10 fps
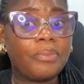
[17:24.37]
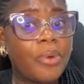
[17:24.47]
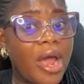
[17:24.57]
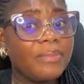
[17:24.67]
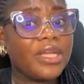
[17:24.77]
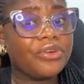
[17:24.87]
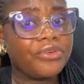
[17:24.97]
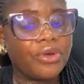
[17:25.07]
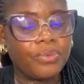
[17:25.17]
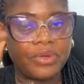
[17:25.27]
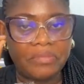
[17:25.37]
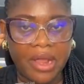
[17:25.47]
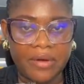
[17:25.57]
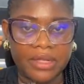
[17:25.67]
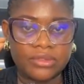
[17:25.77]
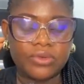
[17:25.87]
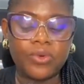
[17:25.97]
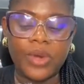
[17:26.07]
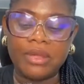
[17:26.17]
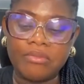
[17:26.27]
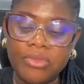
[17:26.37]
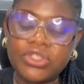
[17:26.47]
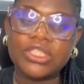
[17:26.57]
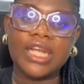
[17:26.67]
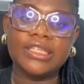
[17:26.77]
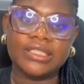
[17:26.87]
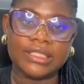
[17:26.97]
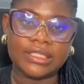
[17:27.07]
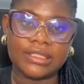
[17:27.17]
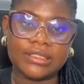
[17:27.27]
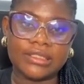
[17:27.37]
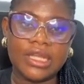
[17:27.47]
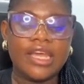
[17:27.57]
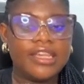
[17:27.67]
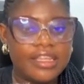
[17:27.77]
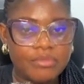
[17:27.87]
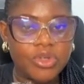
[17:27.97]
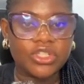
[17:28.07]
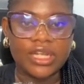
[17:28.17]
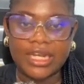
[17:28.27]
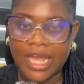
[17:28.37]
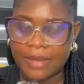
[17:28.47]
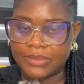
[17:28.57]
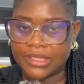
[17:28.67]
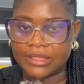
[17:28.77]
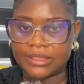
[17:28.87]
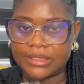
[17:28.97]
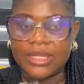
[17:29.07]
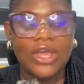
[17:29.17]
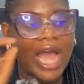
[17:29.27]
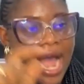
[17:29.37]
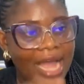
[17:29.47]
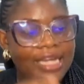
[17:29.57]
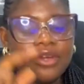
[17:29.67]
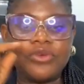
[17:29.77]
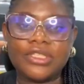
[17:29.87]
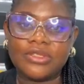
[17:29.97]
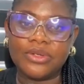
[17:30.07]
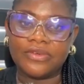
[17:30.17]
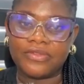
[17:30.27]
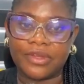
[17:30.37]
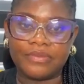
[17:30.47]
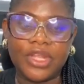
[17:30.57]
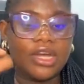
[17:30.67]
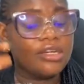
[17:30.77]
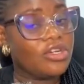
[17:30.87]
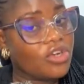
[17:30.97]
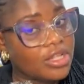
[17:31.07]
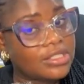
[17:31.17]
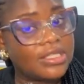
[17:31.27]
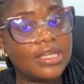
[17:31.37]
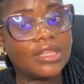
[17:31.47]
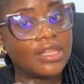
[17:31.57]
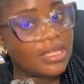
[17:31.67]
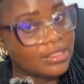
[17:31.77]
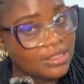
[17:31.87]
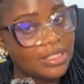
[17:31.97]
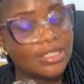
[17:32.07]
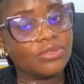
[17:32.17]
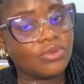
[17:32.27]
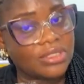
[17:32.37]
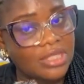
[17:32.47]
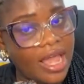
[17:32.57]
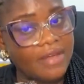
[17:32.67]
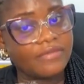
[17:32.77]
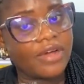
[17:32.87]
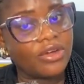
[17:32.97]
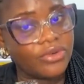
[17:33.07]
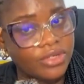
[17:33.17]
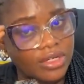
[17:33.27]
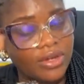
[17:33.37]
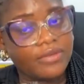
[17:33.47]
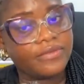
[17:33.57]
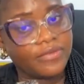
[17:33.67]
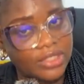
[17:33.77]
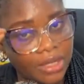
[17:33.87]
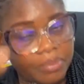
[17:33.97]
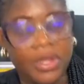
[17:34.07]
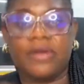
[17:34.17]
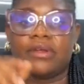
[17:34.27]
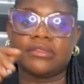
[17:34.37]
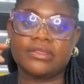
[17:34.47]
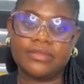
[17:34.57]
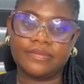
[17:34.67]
They probably grew up with parents who were emotionally distant, emotionally absent, highly critical of them. Nothing they did was ever good enough for their parent.